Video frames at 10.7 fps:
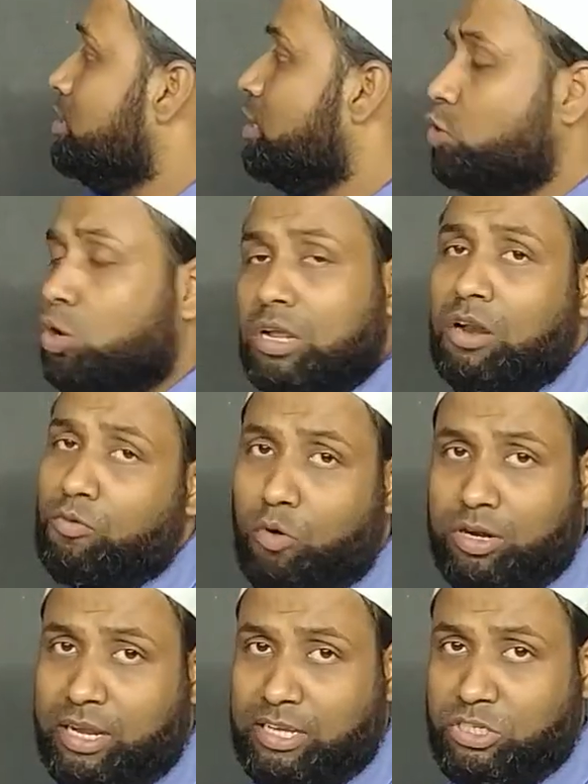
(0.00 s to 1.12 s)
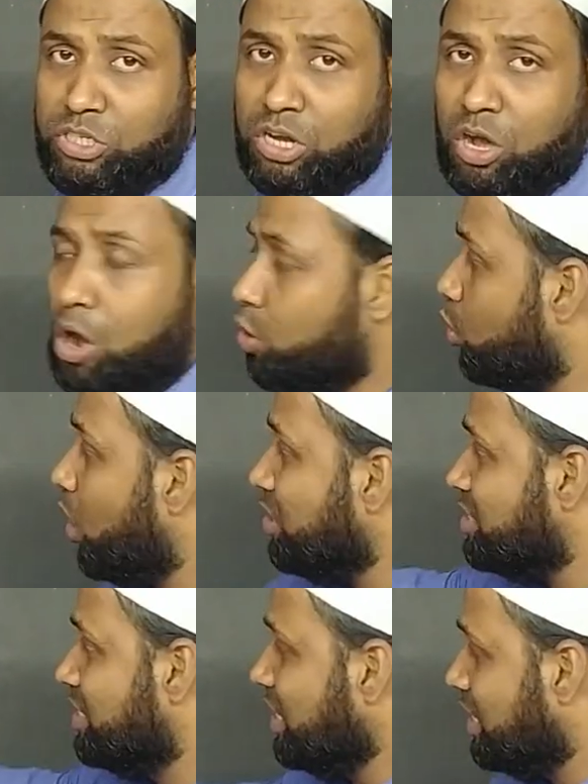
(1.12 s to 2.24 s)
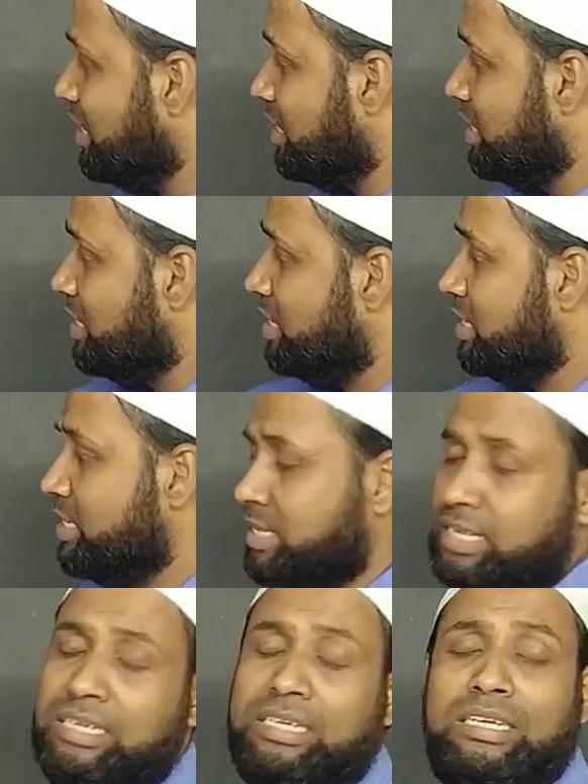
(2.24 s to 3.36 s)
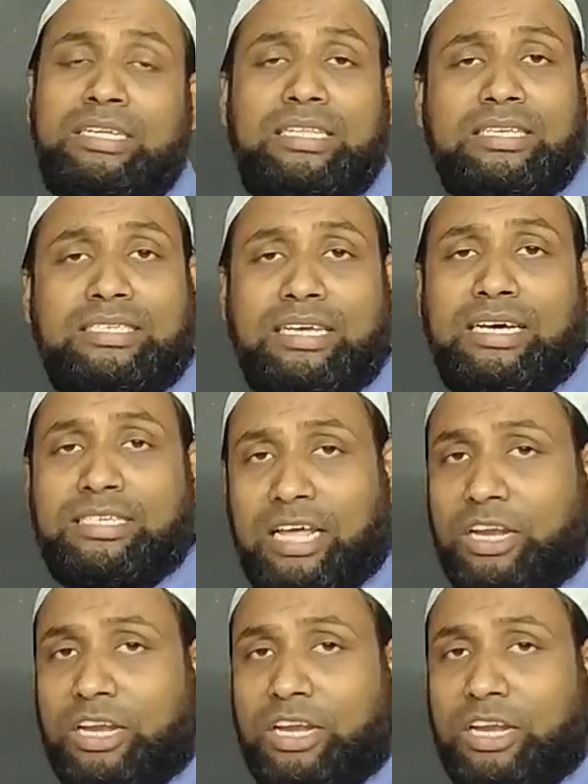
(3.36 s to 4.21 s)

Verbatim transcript: the total voltage across uh, this uh,